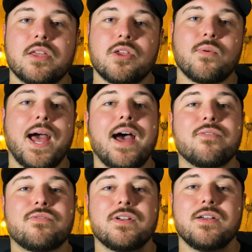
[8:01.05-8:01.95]
You
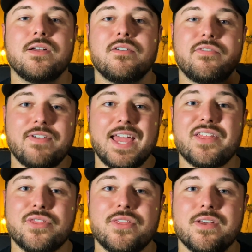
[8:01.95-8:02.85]
have
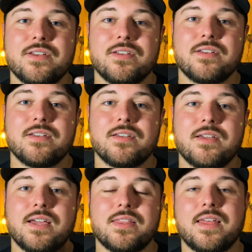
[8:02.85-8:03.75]
faith
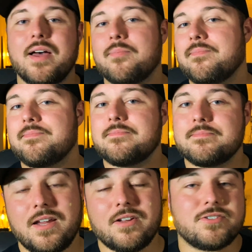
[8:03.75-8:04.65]
in them.
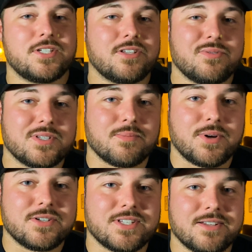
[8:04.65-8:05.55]
You know, Jesus was a
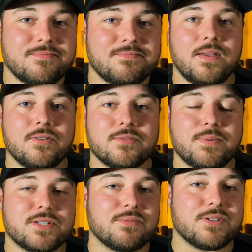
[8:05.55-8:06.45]
person. He was a
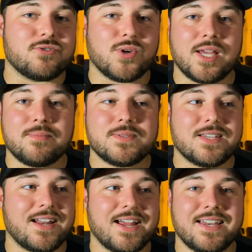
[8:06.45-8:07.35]
person with dreams
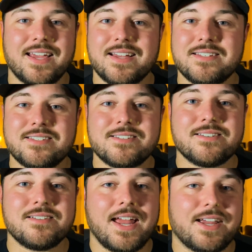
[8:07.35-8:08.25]
and ideas
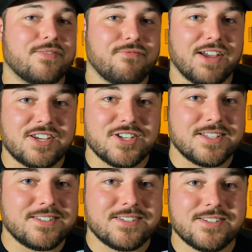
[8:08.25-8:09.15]
and
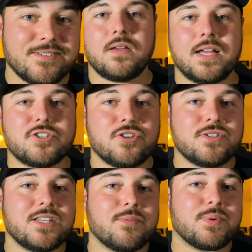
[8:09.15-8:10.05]
convictions. And
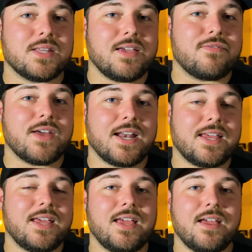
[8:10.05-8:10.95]
choosing to believe that
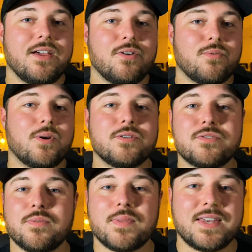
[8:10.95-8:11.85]
he rose
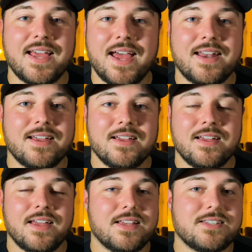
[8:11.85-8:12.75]
from the dead
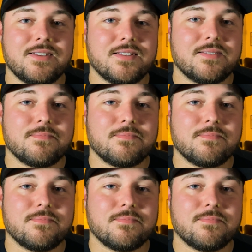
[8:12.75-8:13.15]
isn't